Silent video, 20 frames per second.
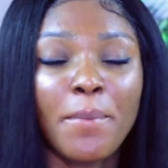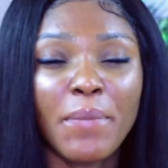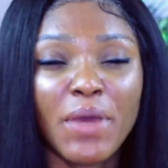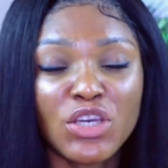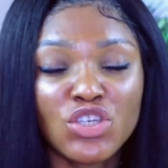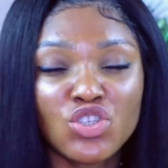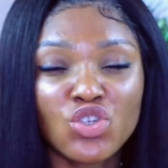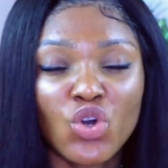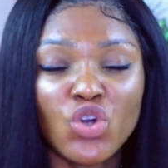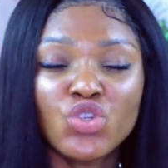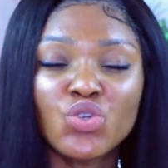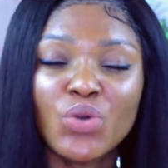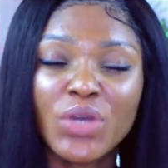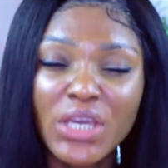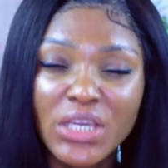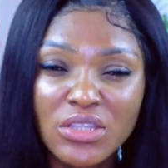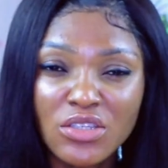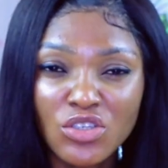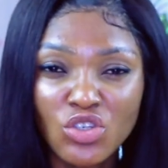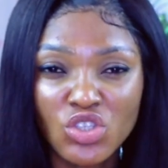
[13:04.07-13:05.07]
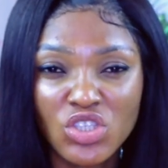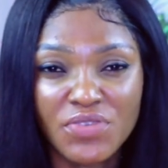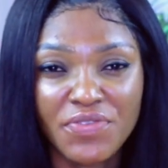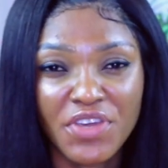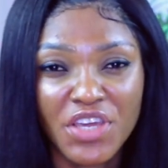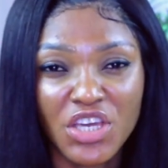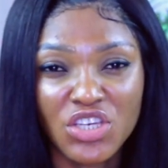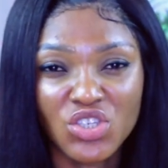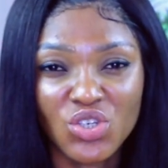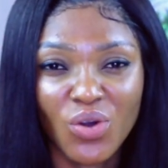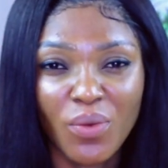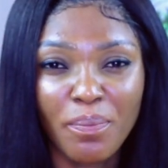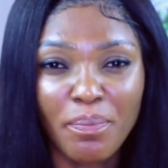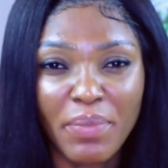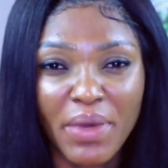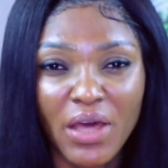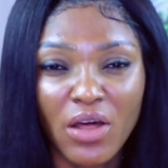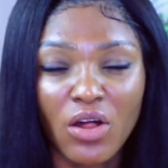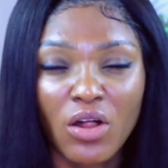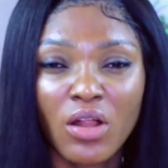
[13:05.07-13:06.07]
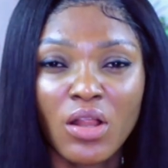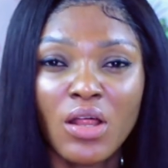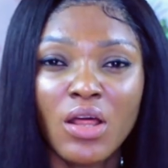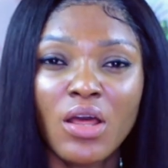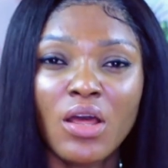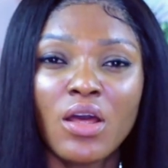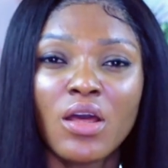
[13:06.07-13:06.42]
Make sure you hit the notification bell,